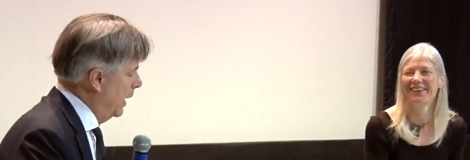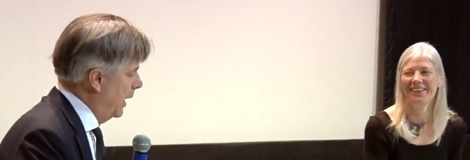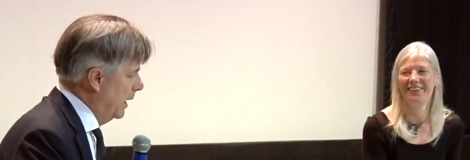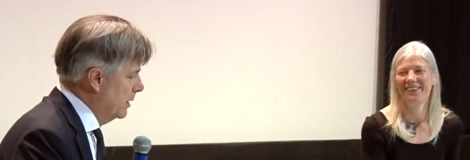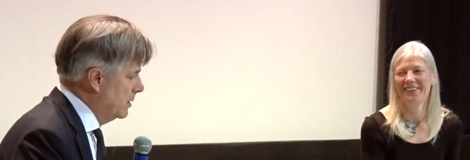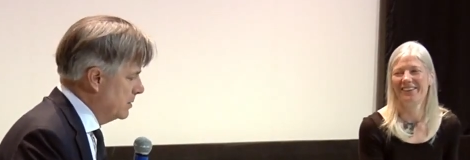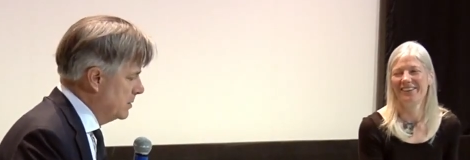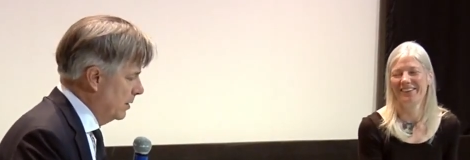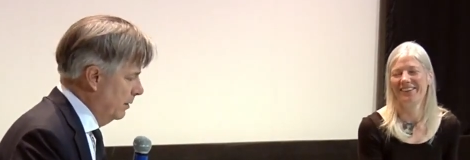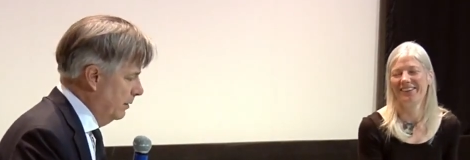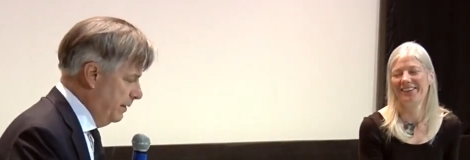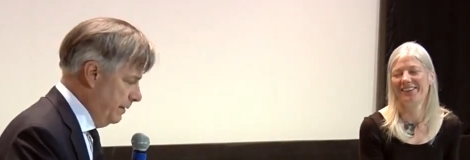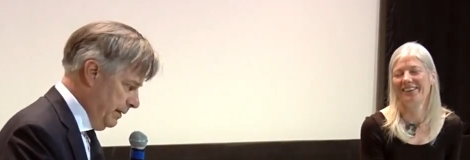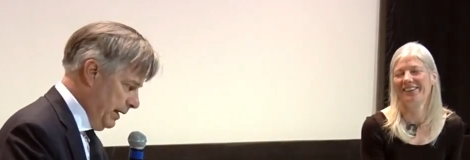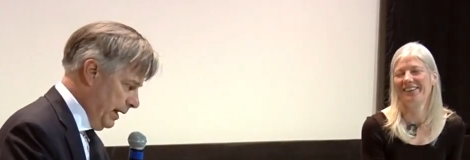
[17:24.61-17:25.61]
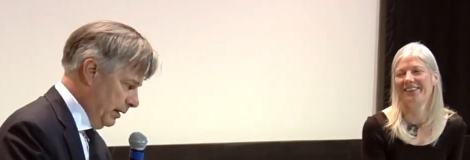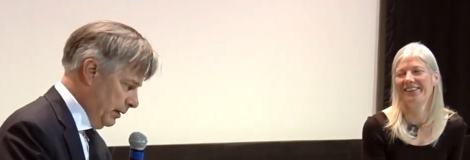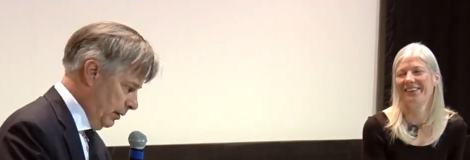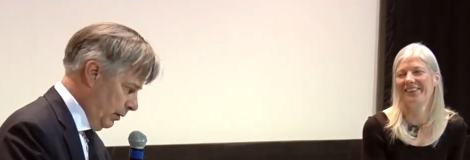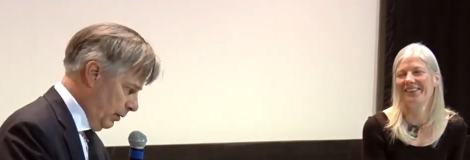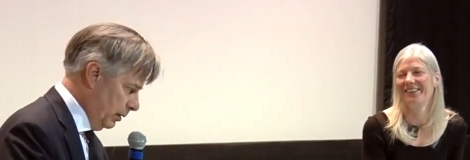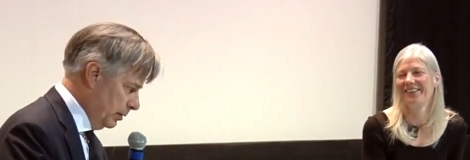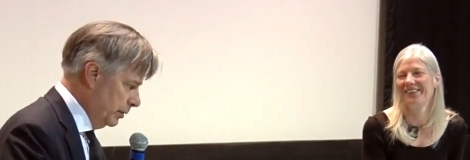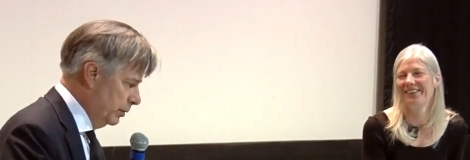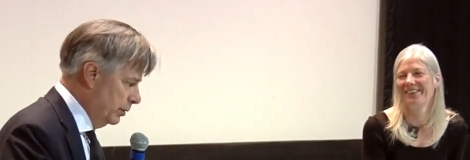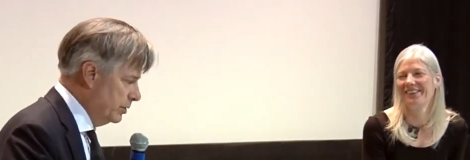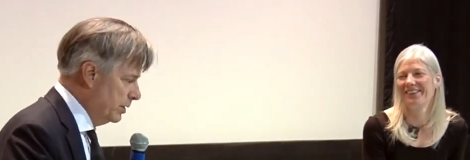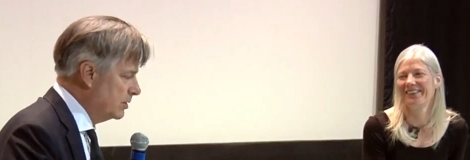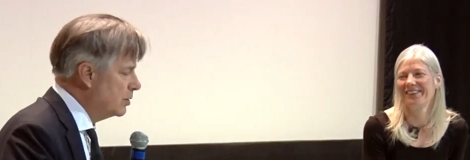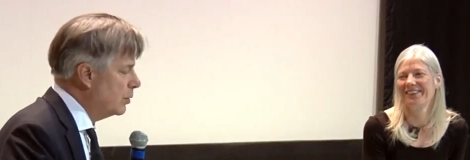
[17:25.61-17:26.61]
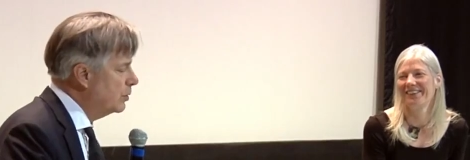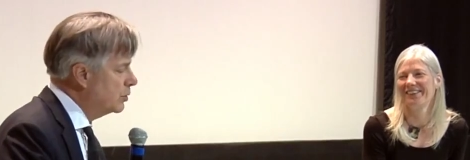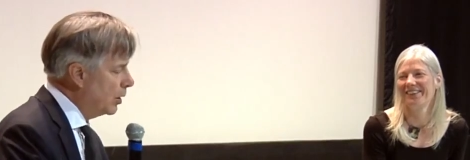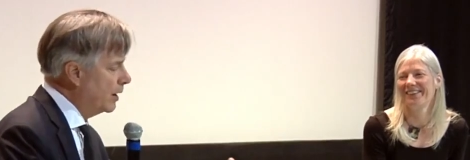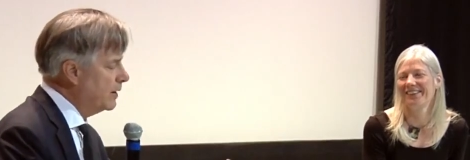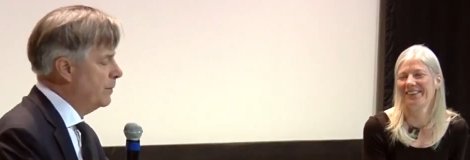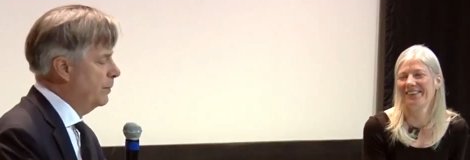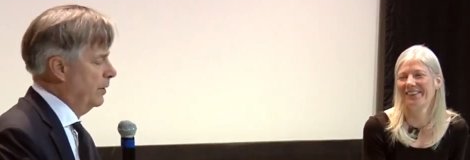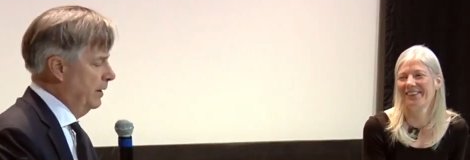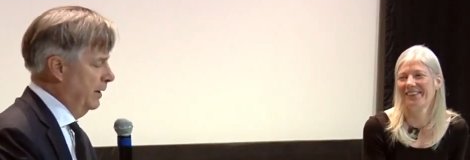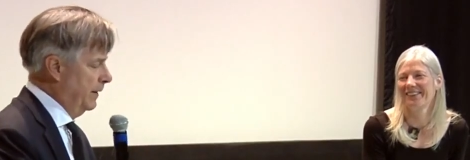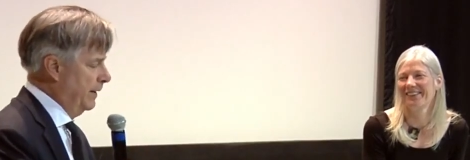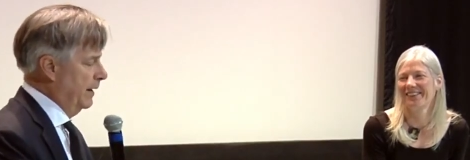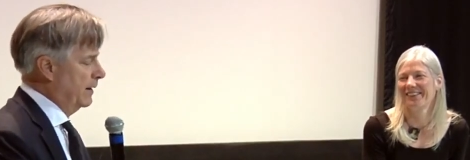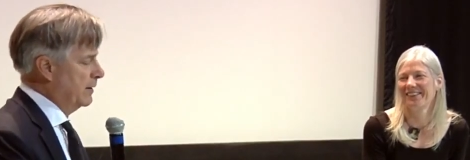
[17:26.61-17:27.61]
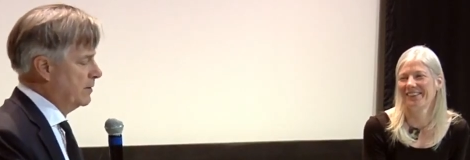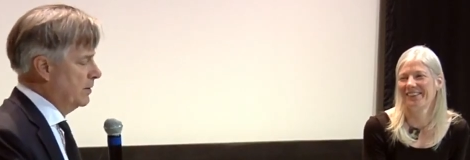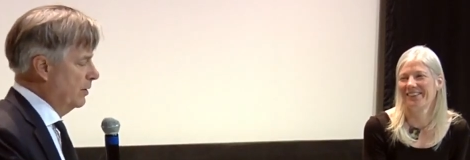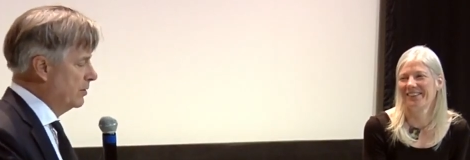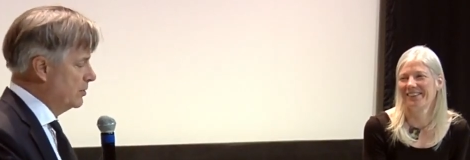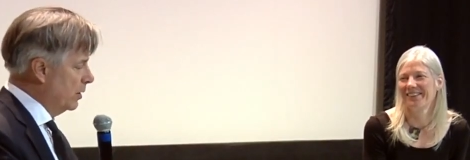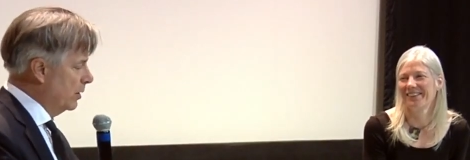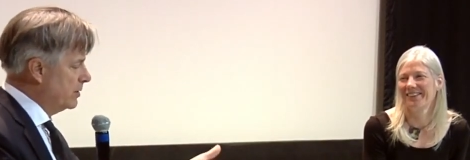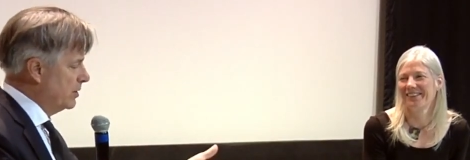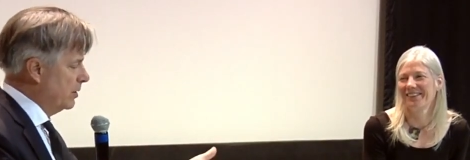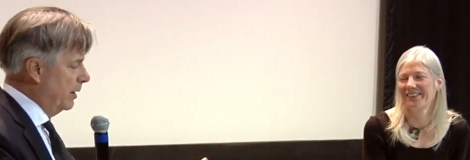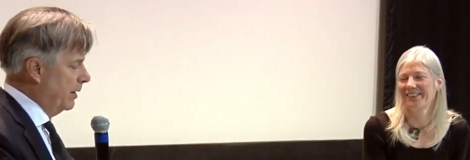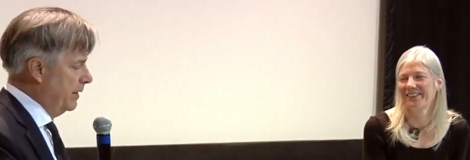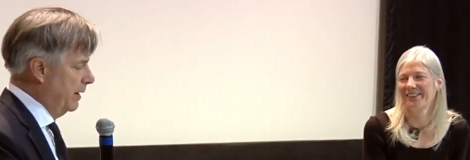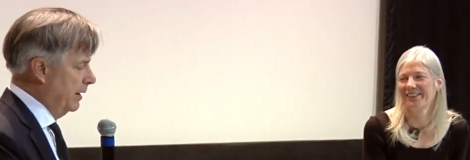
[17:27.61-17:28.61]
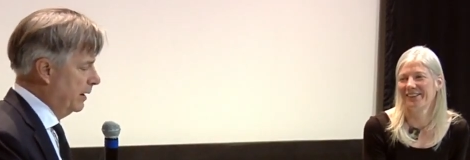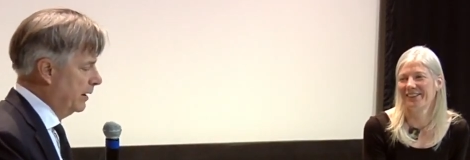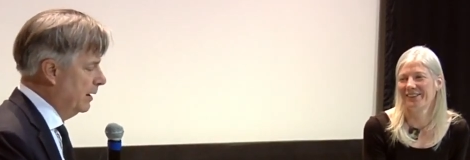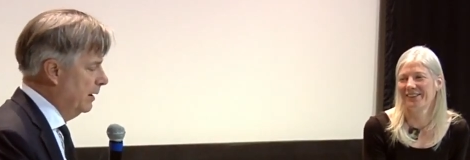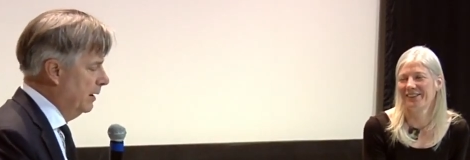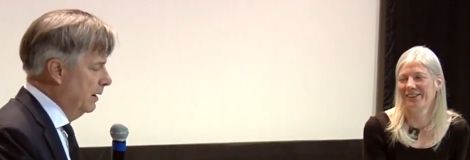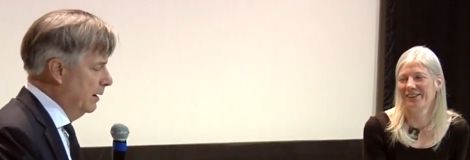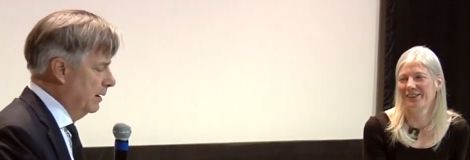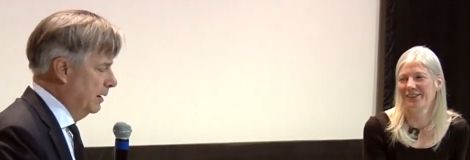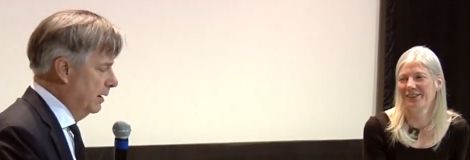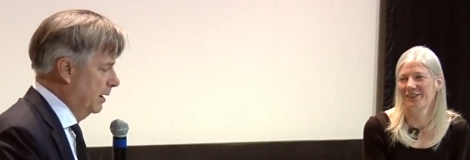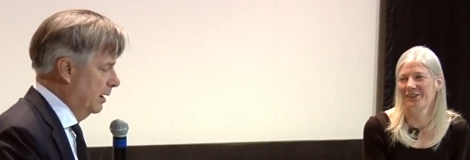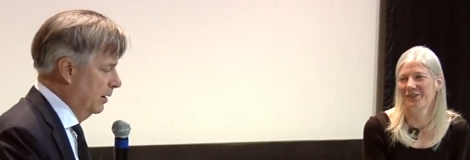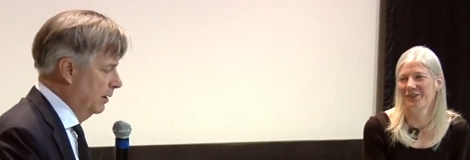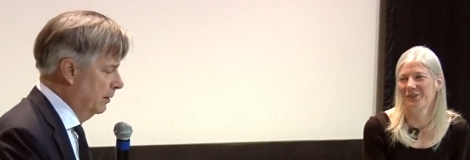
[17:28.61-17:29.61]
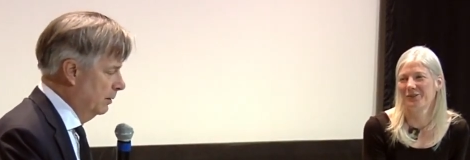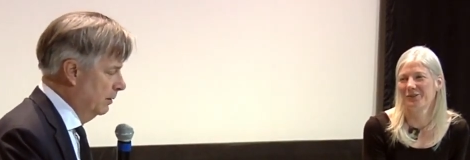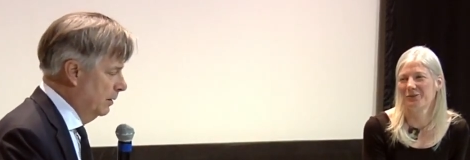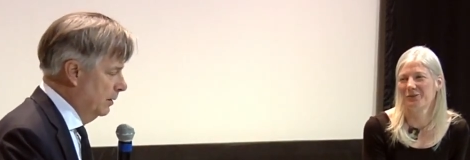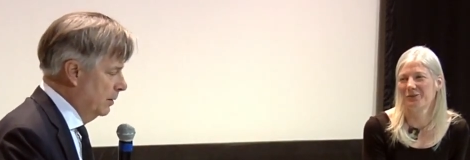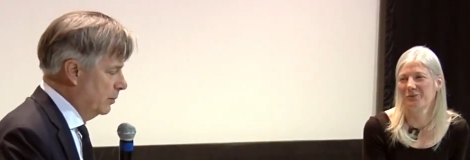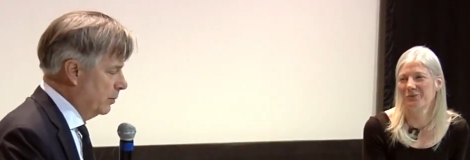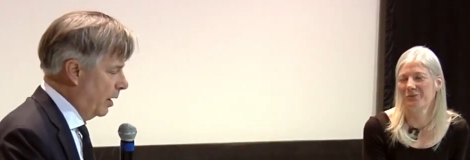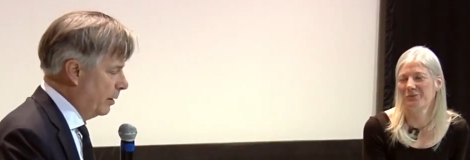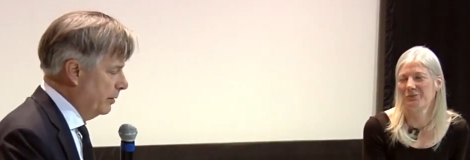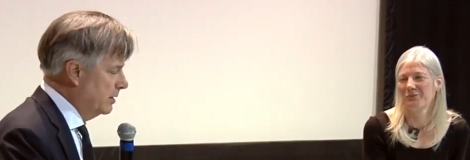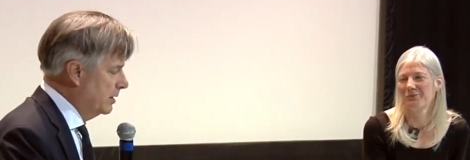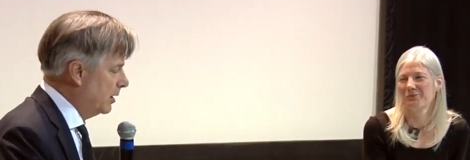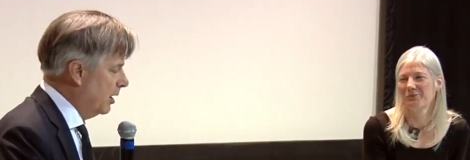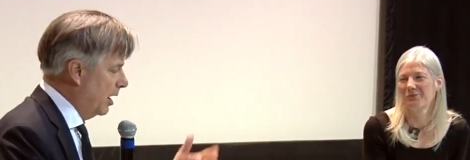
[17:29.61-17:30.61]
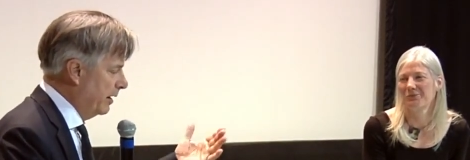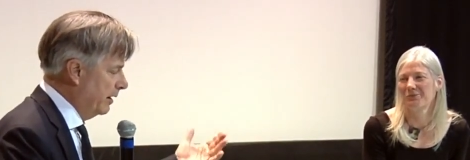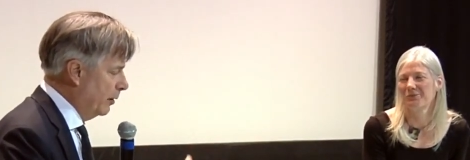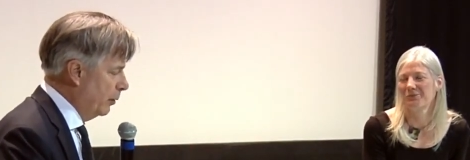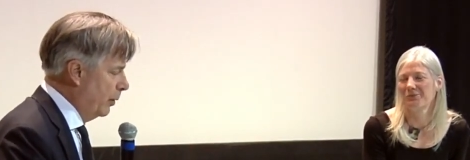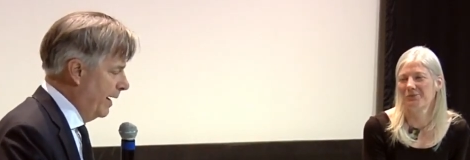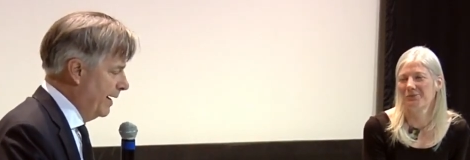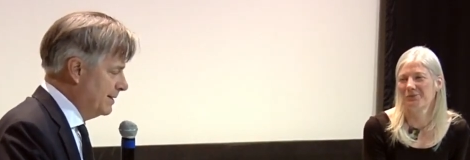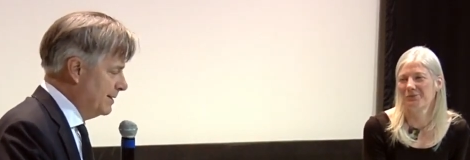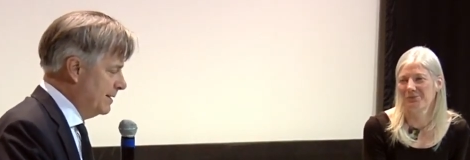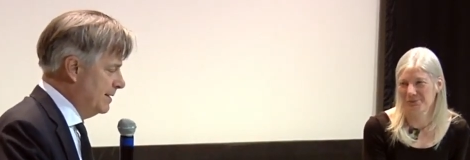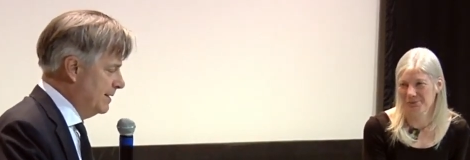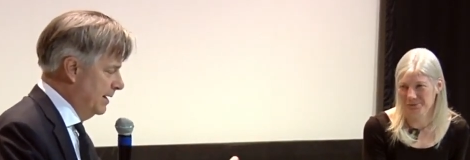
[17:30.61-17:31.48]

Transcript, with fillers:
Speaker 1: And so, yeah, Audrey Rouget. So we tried to put in things. So there's also, I think, you know, probably Decline of the West